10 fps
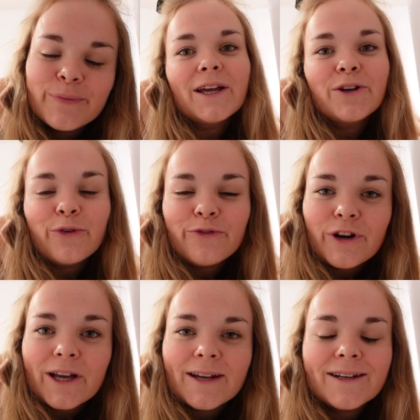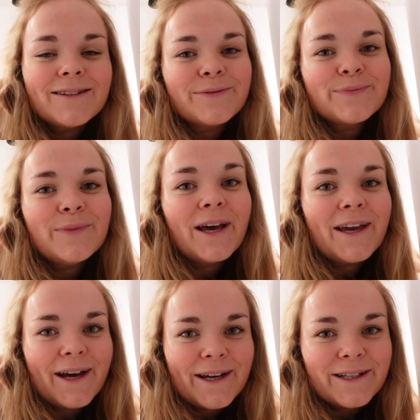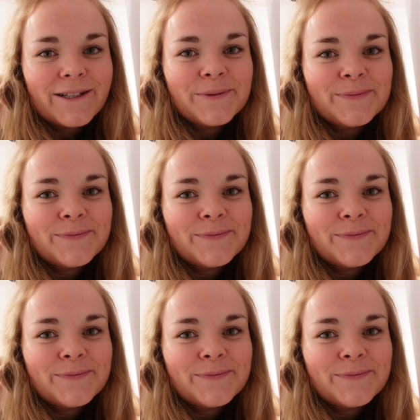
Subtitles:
and don't forget it like I did.